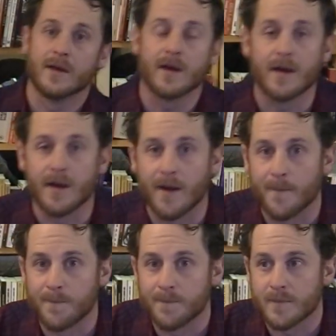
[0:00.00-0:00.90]

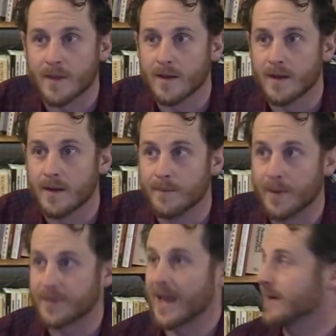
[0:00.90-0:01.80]

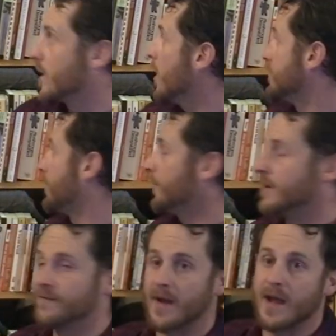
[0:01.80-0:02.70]
but that costs
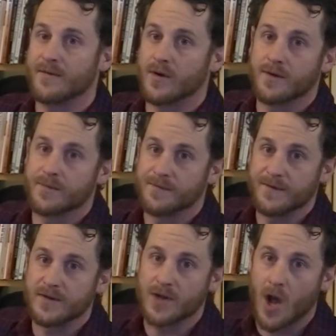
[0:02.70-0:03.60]
$35 or
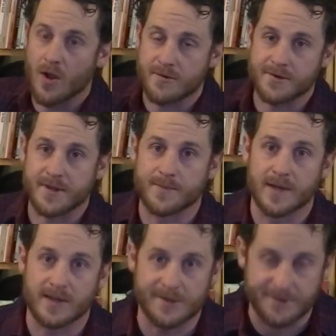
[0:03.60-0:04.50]
$50 or
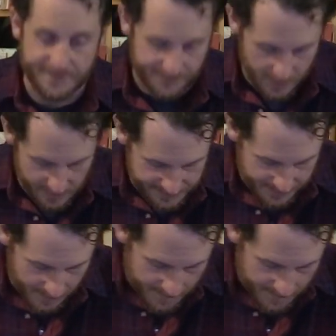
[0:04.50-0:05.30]
something, and this is free. So